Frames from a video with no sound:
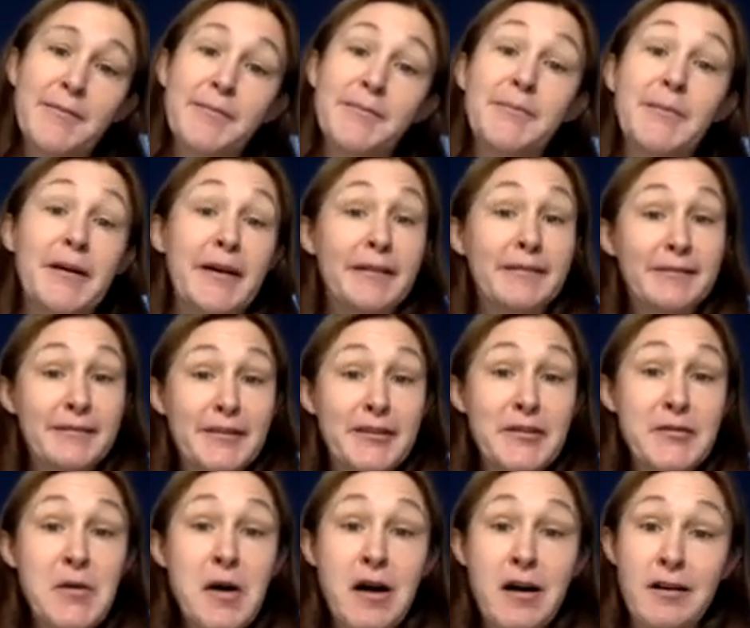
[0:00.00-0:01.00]
But
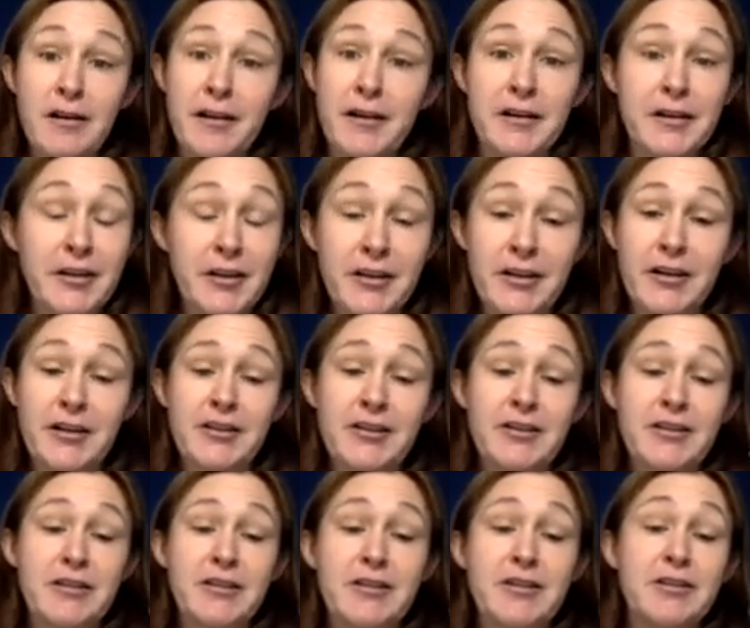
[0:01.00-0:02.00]
you are
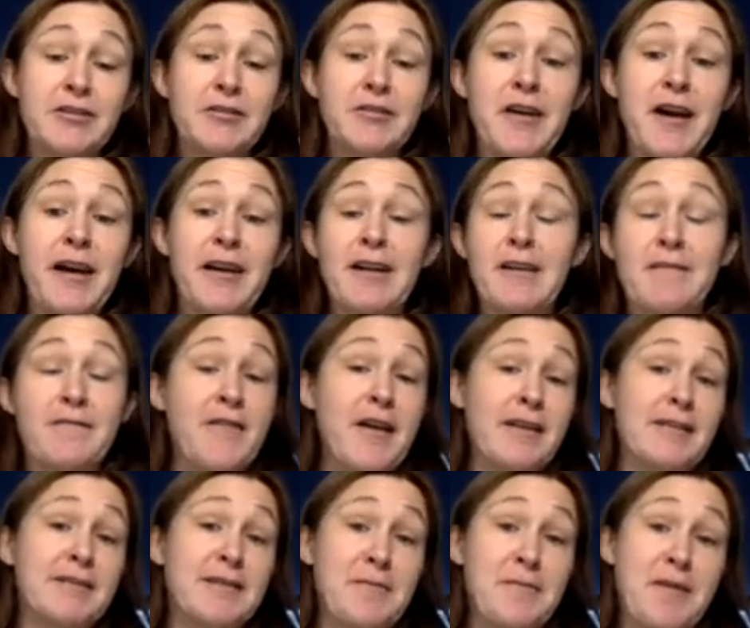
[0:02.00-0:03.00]
encouraged to do that if
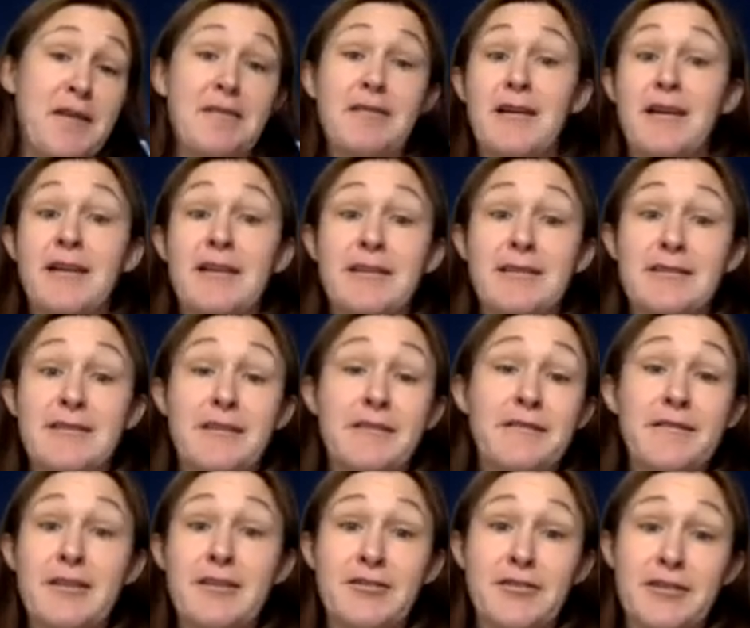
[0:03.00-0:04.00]
that's something that is of
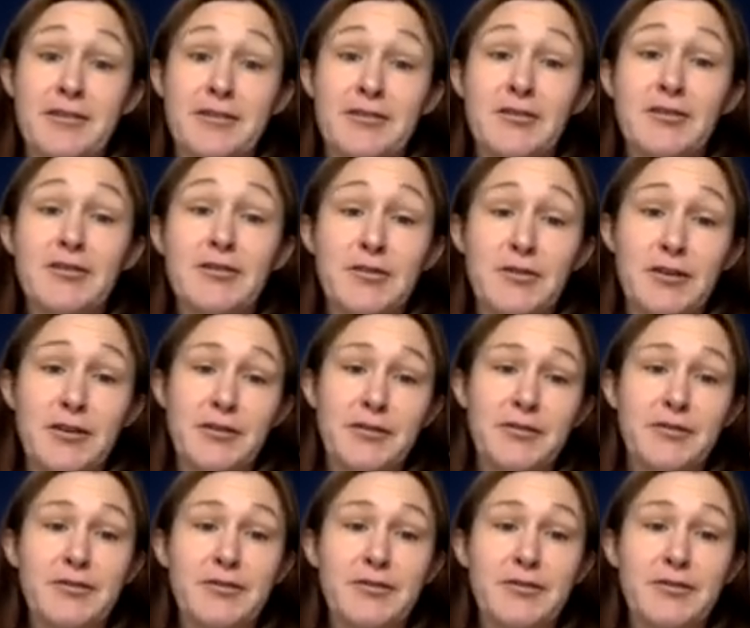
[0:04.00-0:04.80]
interest to you.